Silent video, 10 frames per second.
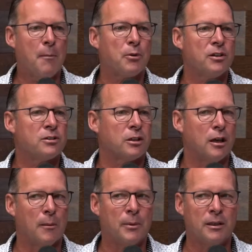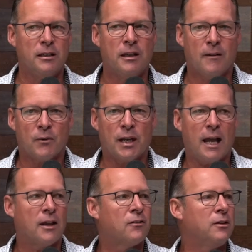Apple is a company that
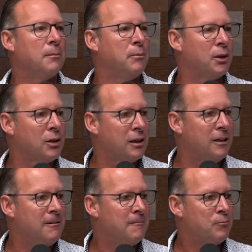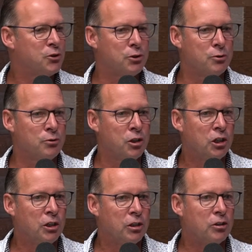has the ability to
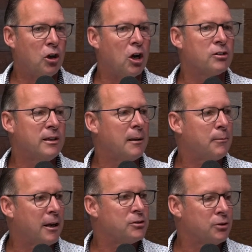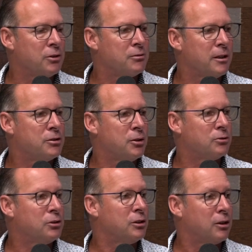caused that price to earnings ratio
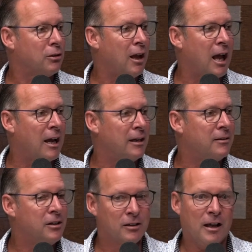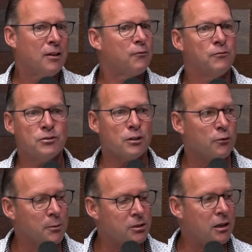to decline, not just
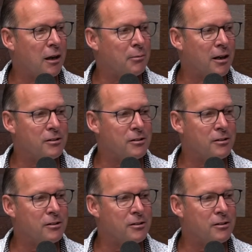from a stock